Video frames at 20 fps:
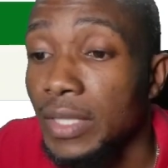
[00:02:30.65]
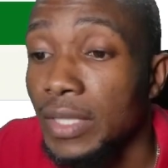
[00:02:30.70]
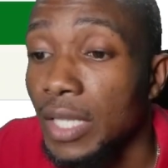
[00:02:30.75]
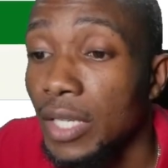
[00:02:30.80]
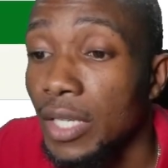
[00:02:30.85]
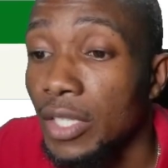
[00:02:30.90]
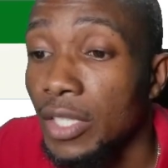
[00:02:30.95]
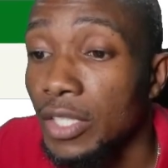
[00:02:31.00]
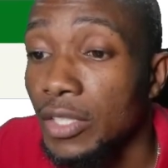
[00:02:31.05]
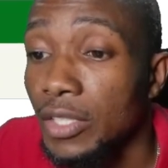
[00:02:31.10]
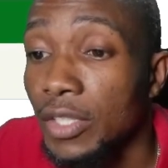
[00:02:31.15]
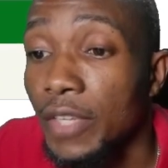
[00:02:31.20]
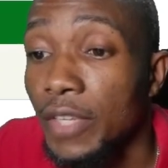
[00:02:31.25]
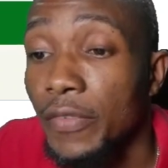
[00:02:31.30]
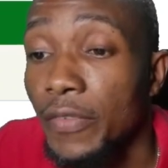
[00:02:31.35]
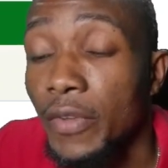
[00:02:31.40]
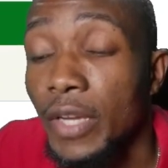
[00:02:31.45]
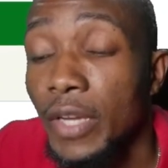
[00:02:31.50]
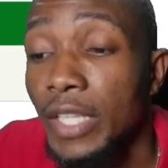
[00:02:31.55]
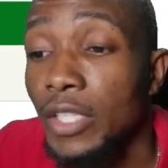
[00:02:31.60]
So if you're
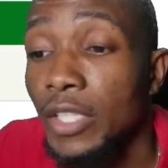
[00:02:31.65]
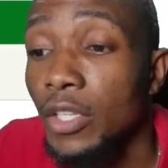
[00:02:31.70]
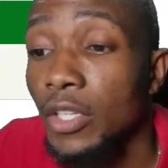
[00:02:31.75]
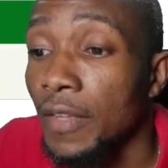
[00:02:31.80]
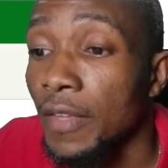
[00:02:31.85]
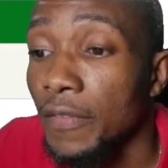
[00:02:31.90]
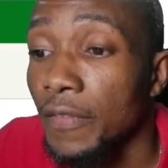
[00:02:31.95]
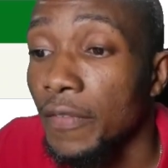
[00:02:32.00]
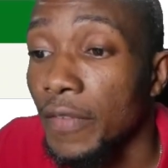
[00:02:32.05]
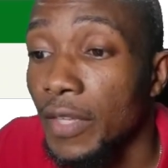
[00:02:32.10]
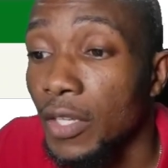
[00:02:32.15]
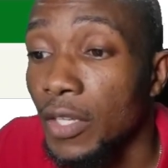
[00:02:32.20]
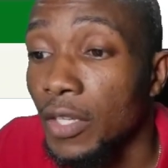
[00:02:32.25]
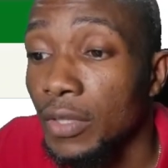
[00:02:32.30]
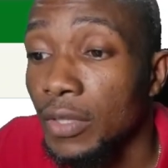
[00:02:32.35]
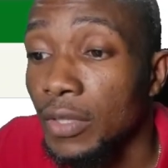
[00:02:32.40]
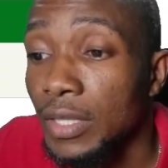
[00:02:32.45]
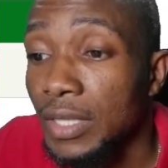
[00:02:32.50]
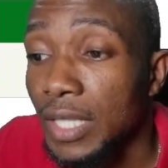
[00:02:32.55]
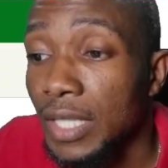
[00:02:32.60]
in doubt, fill out this
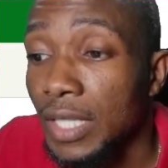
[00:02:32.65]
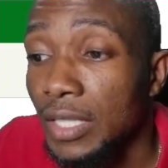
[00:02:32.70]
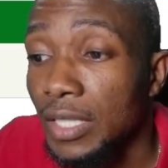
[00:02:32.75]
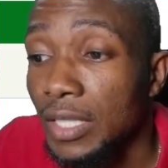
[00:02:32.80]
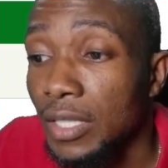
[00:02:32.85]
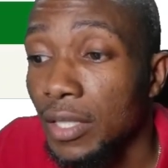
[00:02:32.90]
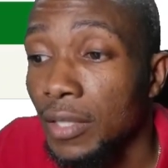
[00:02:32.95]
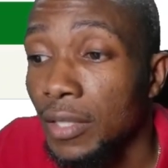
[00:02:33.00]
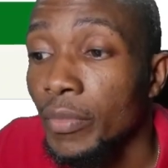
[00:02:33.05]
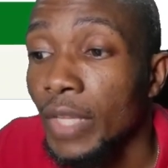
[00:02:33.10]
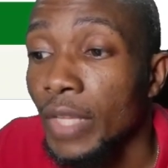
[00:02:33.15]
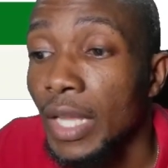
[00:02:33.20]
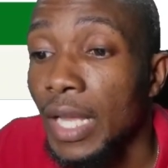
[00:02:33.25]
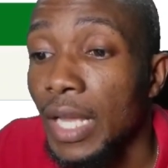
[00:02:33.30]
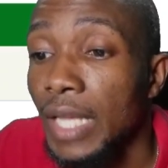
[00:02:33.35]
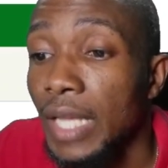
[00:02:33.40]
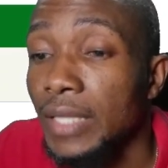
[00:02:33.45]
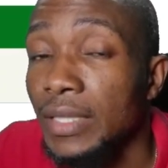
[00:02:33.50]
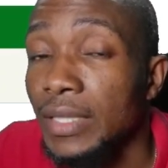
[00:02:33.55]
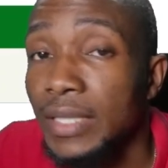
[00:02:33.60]
section and
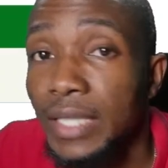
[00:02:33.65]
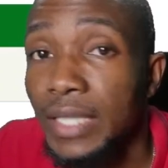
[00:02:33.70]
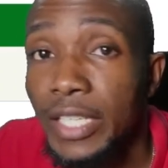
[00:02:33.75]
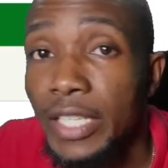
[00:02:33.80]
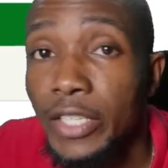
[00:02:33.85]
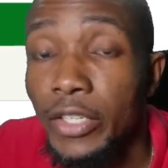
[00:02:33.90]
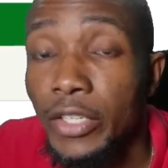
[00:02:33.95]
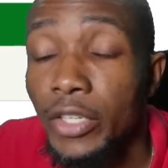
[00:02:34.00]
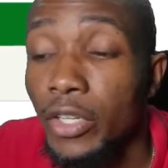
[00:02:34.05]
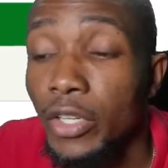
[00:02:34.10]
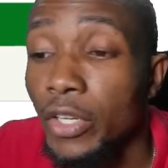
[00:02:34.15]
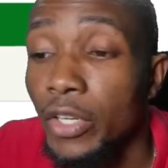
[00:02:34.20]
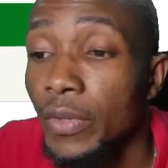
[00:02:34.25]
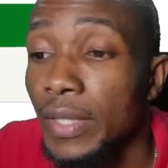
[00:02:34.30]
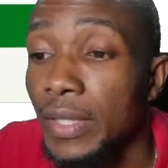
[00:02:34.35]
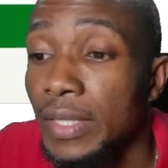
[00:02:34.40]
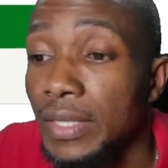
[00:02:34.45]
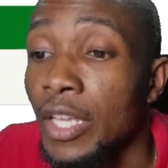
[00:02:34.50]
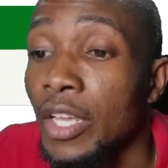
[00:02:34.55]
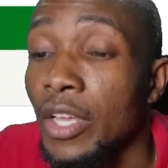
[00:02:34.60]
select your
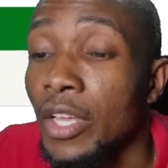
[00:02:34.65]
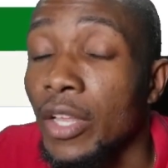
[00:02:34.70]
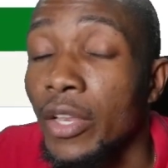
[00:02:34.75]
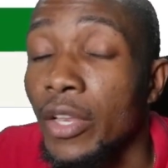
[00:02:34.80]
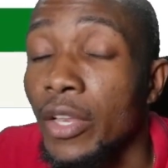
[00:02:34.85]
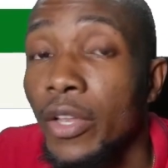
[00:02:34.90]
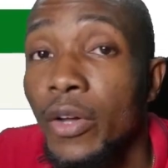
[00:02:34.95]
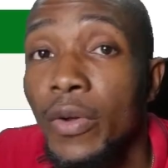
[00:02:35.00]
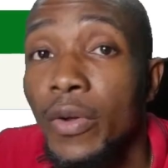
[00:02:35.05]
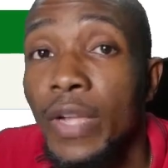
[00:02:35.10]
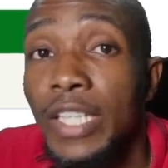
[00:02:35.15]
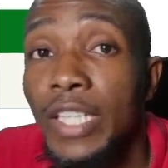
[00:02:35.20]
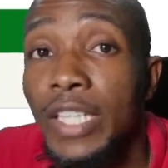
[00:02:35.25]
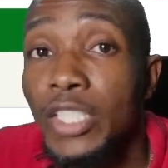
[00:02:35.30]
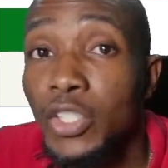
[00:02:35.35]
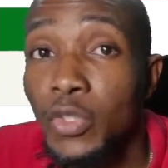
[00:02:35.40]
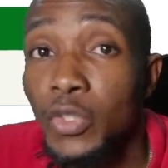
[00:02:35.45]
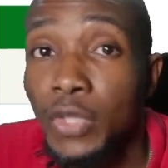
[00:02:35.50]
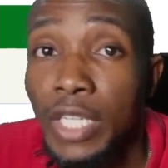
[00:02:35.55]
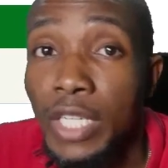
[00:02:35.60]
currency. Now ensure
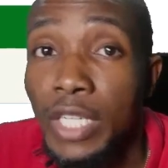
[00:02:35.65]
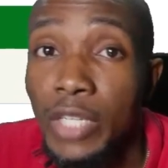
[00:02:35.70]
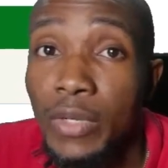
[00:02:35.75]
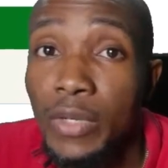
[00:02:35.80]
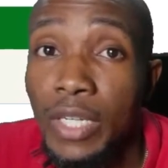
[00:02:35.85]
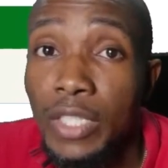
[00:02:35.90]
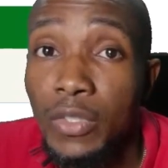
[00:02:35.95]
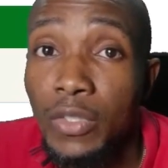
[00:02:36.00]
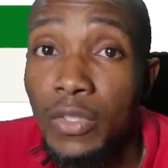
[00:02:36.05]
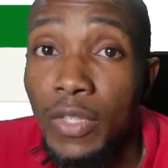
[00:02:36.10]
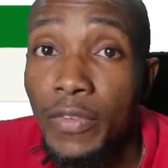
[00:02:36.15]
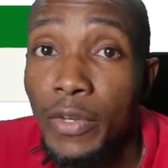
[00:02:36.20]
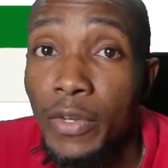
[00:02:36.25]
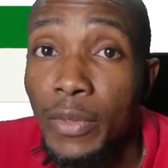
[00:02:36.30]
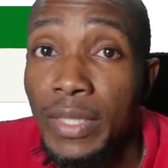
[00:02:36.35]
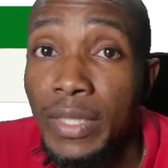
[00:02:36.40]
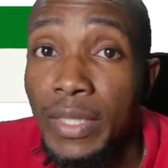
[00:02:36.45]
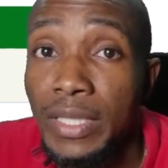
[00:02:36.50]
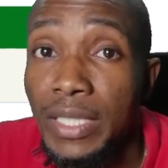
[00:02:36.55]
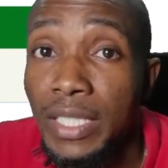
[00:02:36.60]
that you also have your
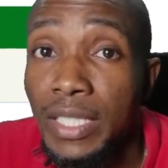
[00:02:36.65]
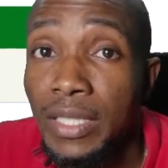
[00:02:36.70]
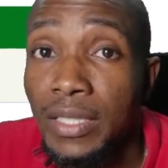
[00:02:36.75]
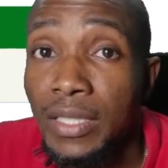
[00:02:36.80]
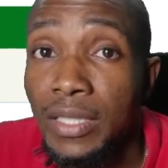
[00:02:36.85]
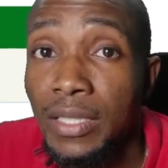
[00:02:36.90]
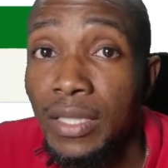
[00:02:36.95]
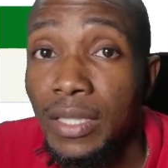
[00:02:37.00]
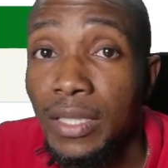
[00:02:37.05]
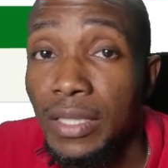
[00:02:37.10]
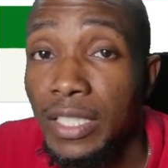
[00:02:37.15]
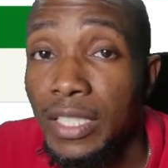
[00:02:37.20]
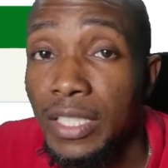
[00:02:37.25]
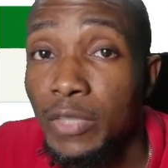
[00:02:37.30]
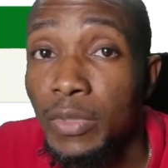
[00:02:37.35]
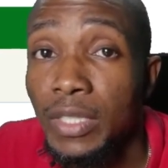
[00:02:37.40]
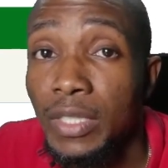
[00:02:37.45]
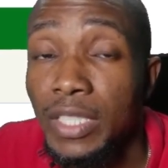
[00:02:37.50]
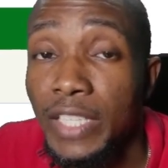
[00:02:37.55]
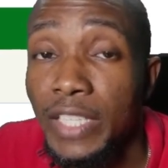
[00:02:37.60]
receipt. This will
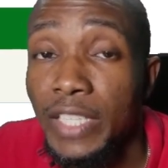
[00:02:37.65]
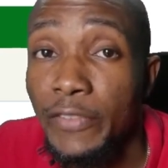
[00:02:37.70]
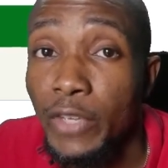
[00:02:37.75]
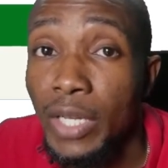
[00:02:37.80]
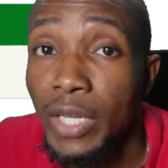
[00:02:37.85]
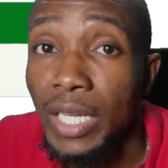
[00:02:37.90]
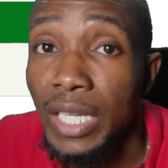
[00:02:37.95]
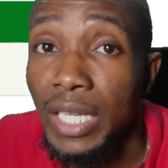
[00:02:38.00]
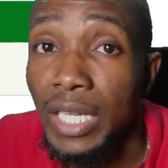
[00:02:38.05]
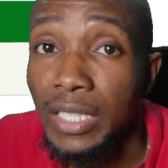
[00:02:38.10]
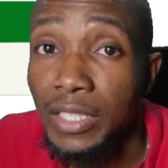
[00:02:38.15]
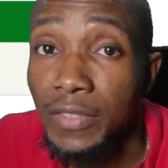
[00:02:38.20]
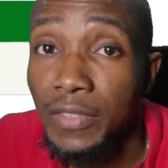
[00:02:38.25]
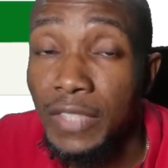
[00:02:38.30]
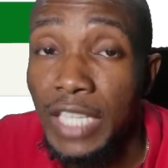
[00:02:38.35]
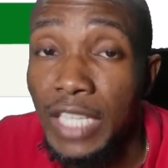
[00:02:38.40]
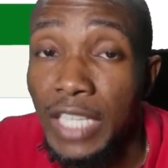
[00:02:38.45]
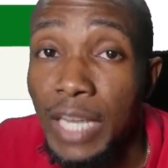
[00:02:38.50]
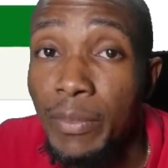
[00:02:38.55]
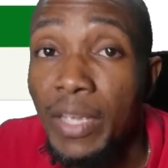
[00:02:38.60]
save you a lot of time,
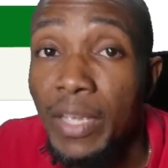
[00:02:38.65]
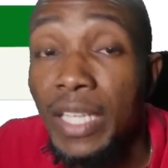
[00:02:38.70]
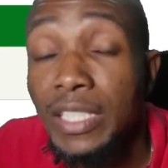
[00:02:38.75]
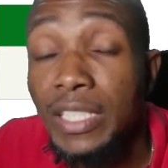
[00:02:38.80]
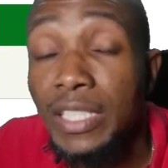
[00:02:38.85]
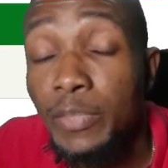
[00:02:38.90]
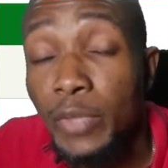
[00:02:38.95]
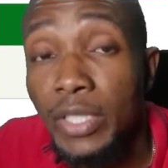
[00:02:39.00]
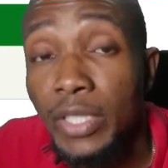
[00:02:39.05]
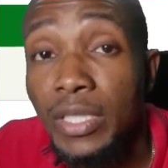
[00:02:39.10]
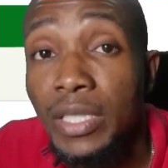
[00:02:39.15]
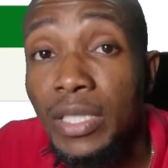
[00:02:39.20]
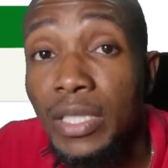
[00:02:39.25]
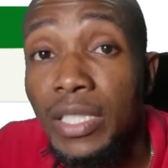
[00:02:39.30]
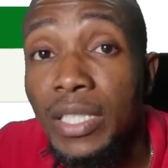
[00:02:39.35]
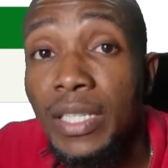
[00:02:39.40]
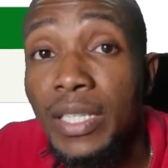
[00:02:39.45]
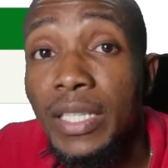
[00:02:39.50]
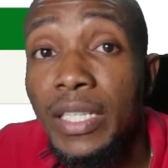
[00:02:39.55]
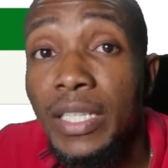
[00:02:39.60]
especially in
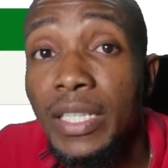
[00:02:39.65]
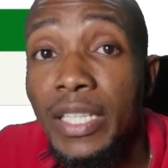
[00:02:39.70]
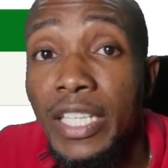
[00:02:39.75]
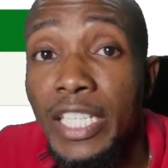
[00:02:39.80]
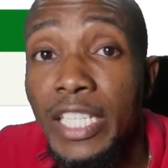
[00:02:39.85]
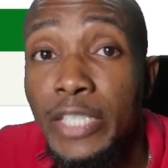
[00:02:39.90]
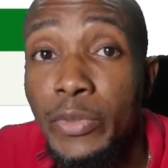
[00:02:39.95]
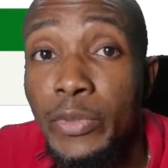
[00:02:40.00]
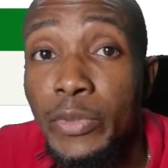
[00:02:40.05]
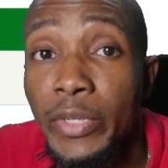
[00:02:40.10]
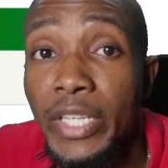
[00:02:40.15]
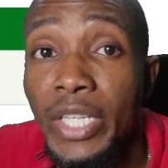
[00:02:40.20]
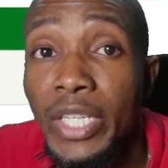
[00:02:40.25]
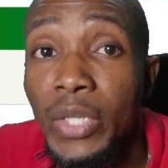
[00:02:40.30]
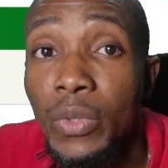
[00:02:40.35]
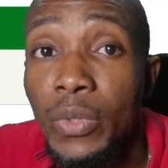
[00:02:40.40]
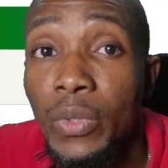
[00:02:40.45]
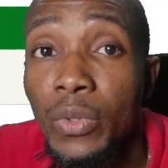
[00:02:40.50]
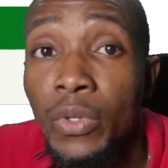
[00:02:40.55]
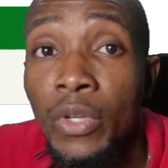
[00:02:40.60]
a case where you
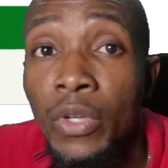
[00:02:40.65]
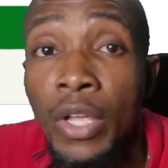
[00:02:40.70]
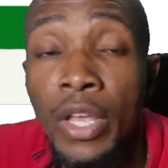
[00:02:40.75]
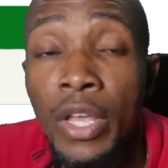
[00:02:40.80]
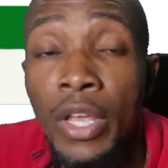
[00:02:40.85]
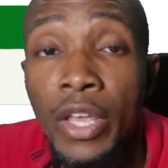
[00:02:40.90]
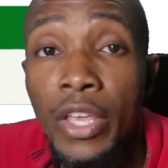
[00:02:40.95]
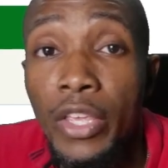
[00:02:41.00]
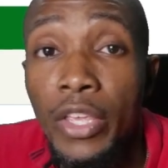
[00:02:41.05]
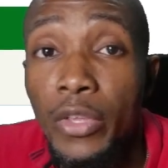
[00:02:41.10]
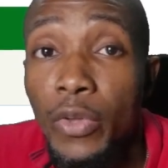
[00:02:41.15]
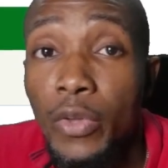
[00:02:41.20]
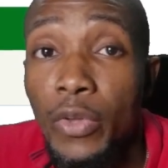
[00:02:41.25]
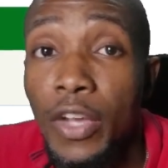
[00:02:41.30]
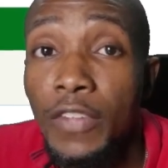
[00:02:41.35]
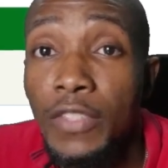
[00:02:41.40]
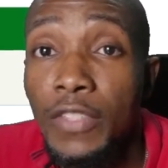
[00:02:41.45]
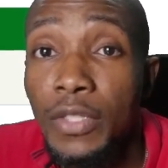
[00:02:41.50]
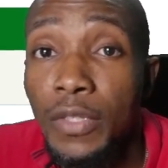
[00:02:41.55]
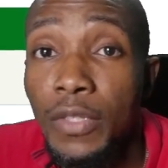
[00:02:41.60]
know you have
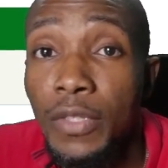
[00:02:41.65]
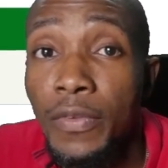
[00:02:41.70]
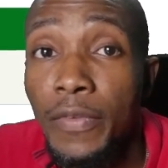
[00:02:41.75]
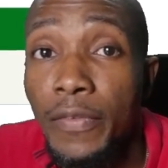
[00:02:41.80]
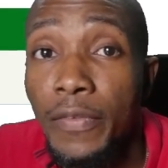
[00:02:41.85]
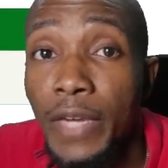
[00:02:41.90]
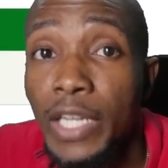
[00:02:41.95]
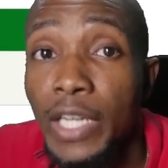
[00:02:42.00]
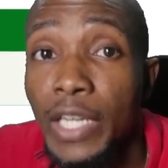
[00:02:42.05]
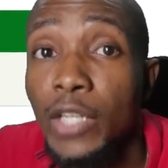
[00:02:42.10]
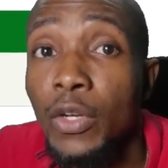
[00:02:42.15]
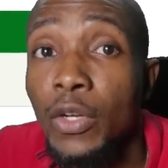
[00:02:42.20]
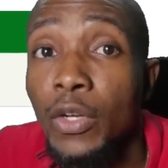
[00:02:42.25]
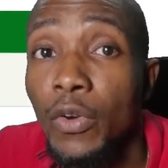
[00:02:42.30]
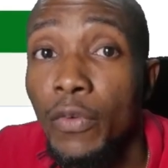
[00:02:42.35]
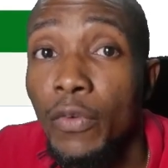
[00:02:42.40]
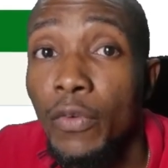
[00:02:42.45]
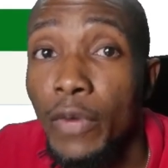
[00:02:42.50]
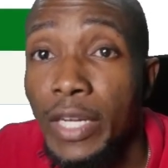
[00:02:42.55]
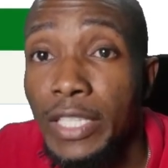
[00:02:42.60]
stuff valued over
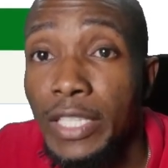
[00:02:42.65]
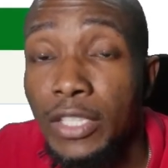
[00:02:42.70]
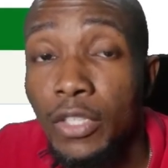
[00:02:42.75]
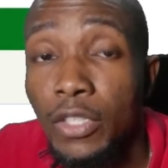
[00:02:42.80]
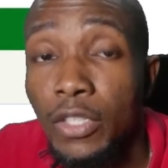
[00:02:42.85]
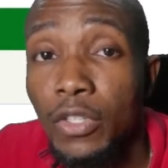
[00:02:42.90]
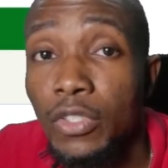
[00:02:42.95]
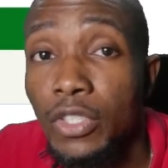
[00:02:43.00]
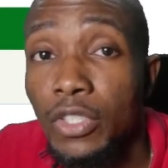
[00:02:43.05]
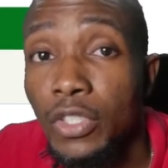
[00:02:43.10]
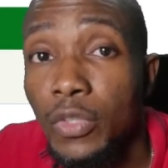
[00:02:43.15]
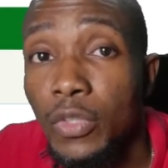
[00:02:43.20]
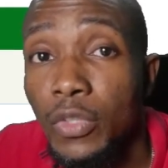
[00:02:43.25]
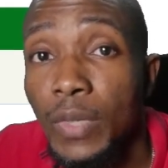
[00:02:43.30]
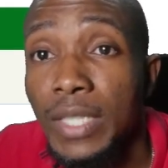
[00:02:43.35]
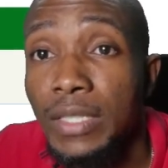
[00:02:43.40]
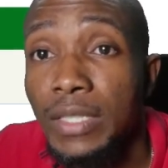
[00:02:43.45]
the $1,000 US.